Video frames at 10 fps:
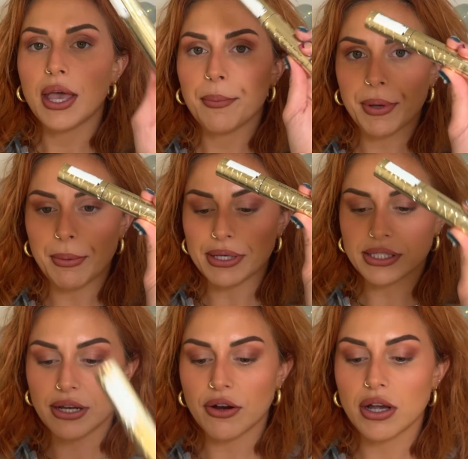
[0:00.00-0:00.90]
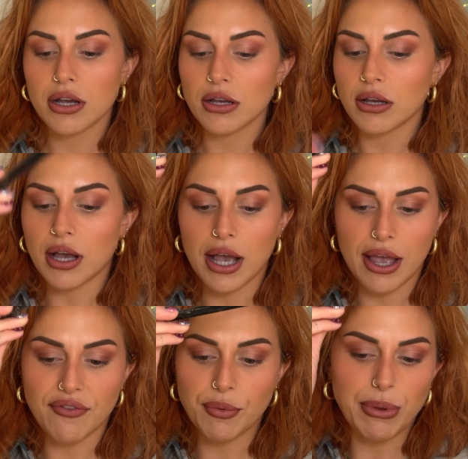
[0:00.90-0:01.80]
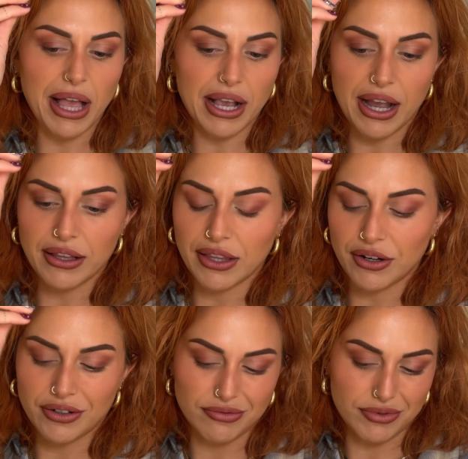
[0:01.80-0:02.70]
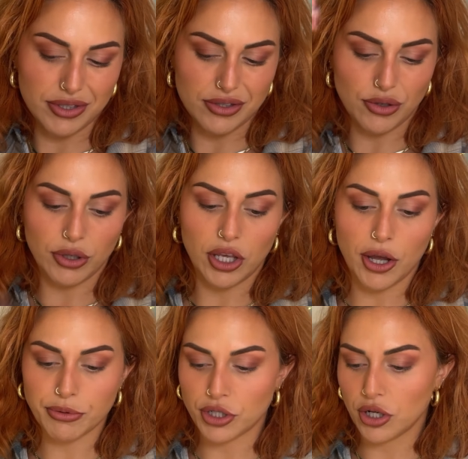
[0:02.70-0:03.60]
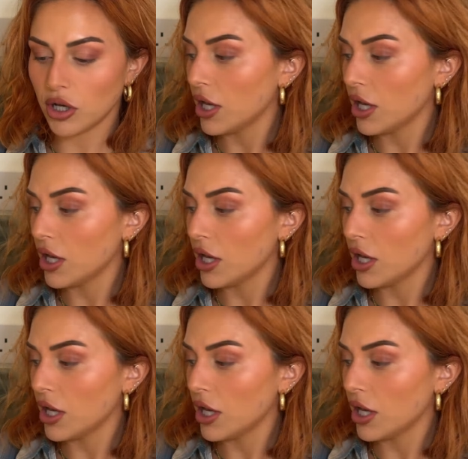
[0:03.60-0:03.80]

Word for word: Bit of mascara, I have a black eyeliner. This is totally optional.